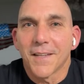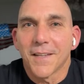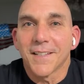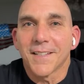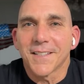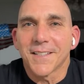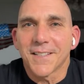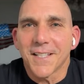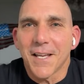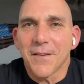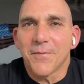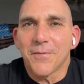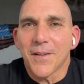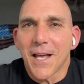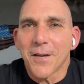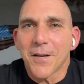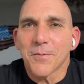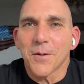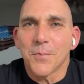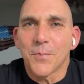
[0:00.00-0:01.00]
Safe
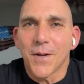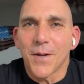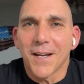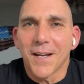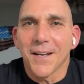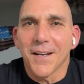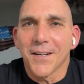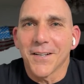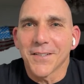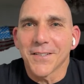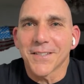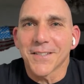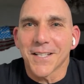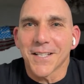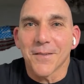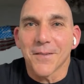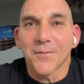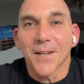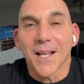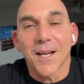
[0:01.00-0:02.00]
Light Repairs,
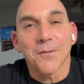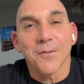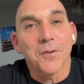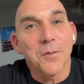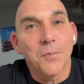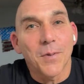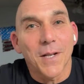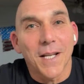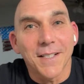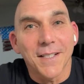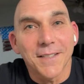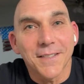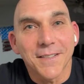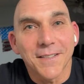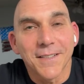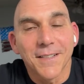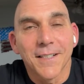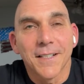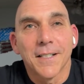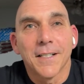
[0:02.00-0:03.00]
Safe Light Replace.
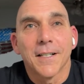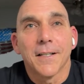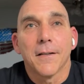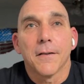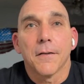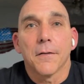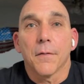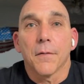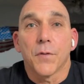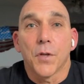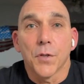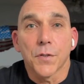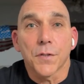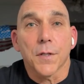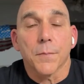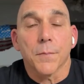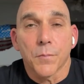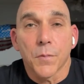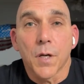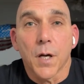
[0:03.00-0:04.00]
I've used
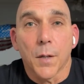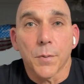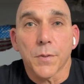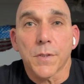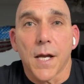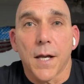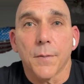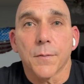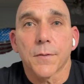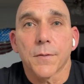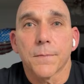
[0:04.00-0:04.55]
them a couple times.